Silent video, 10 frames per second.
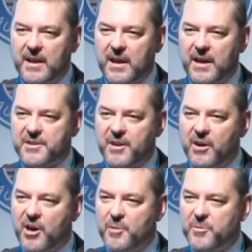And
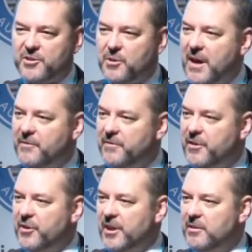so I hope that you have a
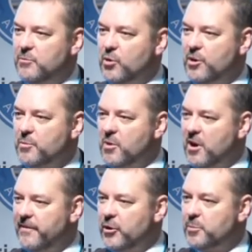very
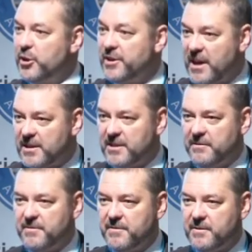worthwhile, very
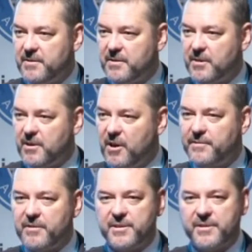productive
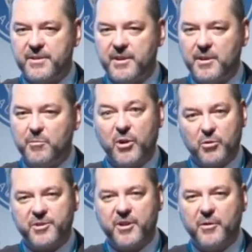conference, but
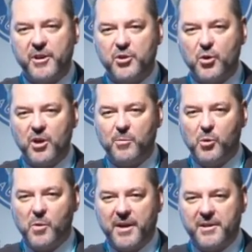also an enjoyable
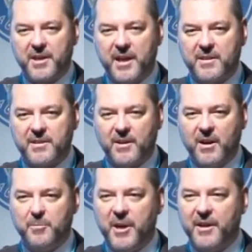one, and take the
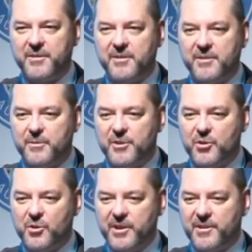time out to
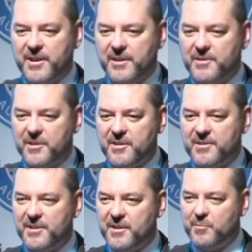enjoy the things that the
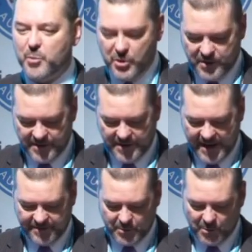city of Perth could
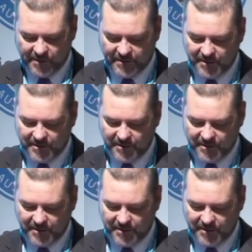have to offer.